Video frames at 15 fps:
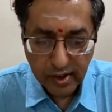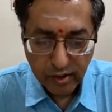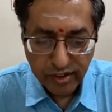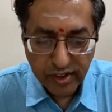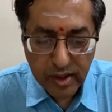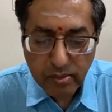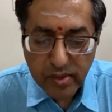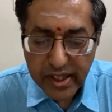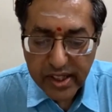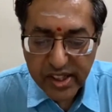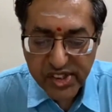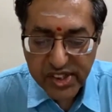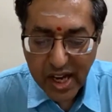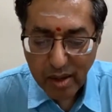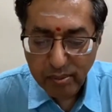firmly
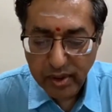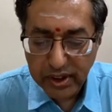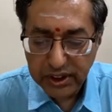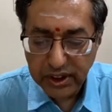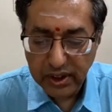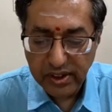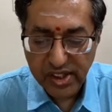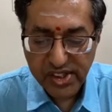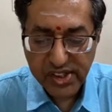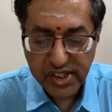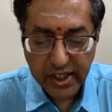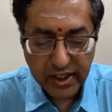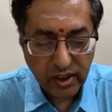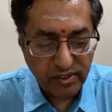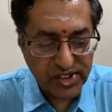established in the
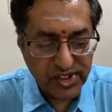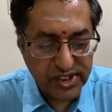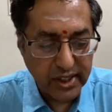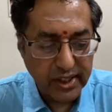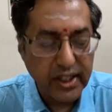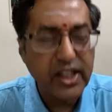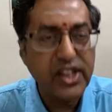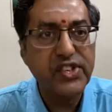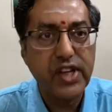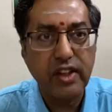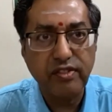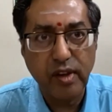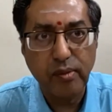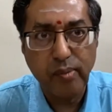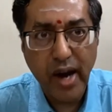state of steady
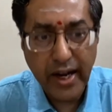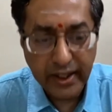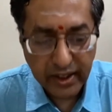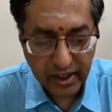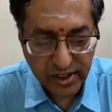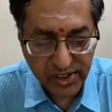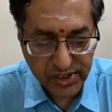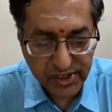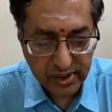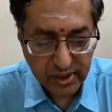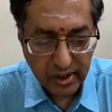self-abidance,